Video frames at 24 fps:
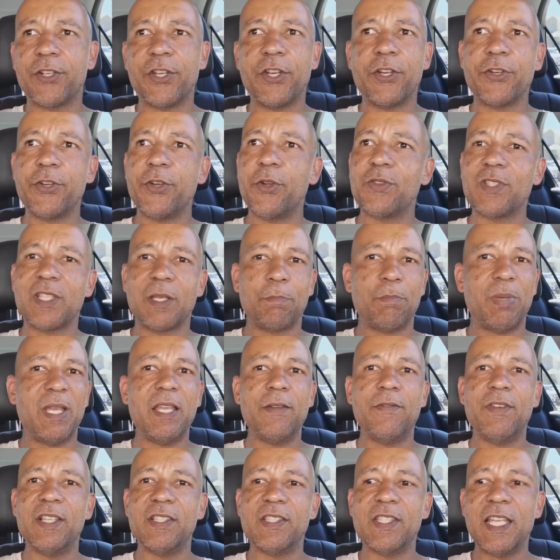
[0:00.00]
or you're using
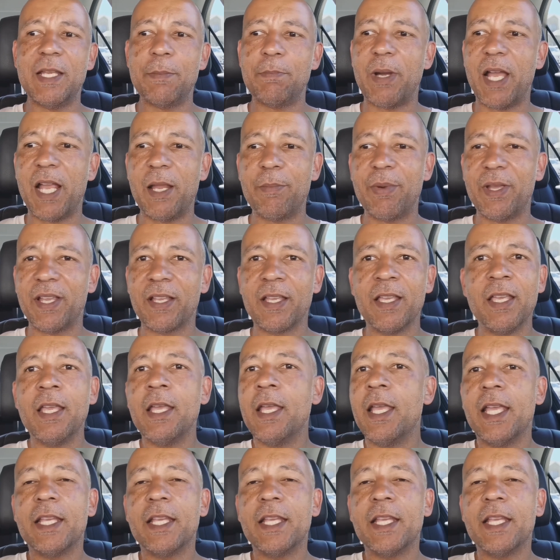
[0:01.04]
PVC piping,